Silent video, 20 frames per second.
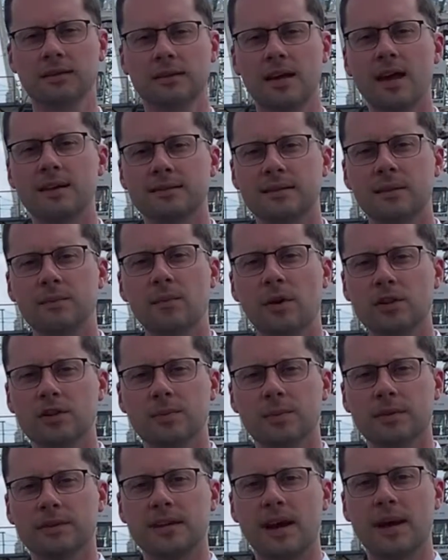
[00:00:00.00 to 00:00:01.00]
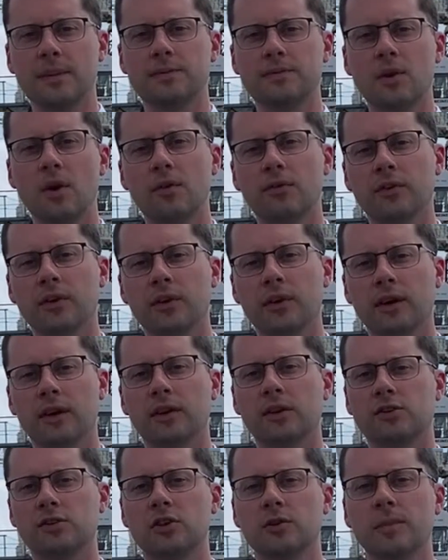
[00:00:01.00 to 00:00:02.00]
test it multiple times over,
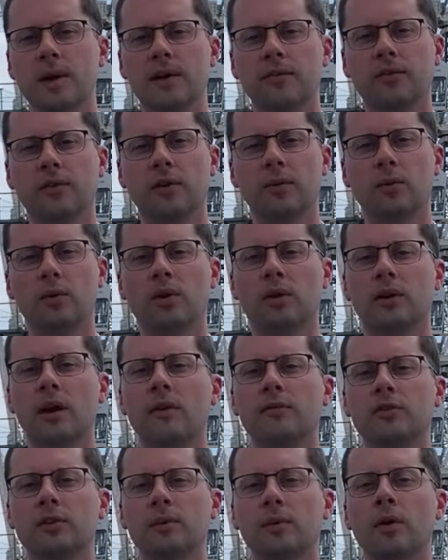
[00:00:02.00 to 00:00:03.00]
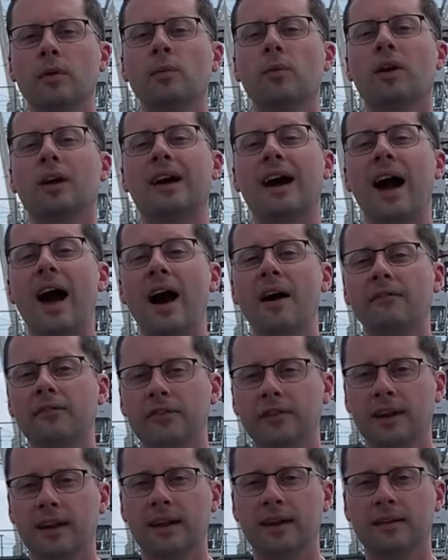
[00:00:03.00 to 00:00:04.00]
and it should make for a more comfortable, more
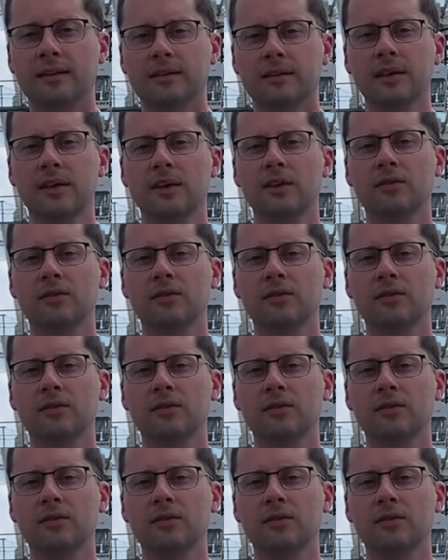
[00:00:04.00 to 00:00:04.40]
confident